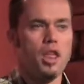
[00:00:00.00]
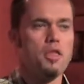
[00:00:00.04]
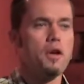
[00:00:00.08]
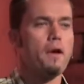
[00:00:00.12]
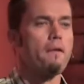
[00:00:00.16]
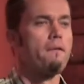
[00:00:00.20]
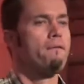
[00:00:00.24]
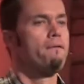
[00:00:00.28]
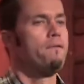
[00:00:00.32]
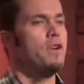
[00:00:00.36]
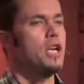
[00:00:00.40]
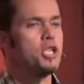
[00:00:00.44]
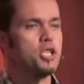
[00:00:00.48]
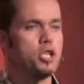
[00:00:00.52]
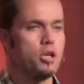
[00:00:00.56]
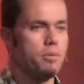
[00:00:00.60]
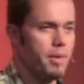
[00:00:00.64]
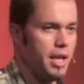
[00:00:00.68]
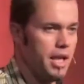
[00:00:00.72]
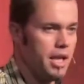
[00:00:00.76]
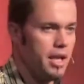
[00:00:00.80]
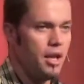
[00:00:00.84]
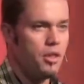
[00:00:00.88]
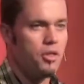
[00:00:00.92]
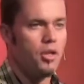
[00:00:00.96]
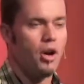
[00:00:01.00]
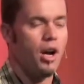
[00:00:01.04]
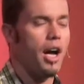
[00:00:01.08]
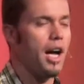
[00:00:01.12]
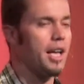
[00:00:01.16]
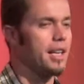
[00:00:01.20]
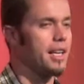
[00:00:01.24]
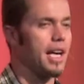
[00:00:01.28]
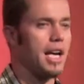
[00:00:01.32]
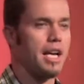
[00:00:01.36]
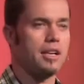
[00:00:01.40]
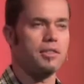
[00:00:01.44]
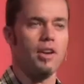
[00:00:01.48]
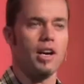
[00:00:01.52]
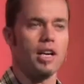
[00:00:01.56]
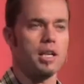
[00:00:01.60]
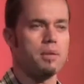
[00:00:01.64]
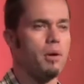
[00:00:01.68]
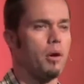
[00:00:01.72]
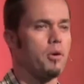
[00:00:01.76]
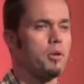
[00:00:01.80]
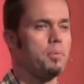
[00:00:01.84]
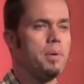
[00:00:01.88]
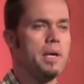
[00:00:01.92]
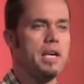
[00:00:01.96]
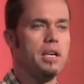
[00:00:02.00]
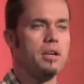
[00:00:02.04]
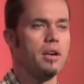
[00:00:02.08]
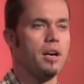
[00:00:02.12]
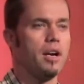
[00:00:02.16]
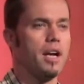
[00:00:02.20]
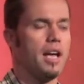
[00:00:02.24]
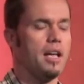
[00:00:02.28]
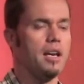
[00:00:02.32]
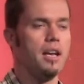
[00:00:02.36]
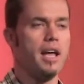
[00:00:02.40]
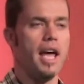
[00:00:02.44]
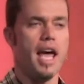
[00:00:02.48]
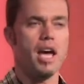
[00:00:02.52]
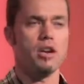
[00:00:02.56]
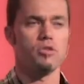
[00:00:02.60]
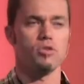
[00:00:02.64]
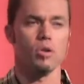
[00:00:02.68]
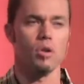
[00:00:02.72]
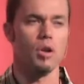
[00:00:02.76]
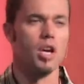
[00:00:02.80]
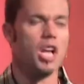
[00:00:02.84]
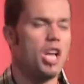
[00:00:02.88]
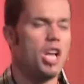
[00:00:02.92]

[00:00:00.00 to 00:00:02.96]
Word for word: They're fishermen, uh, like I talked about with Peter and Andrew.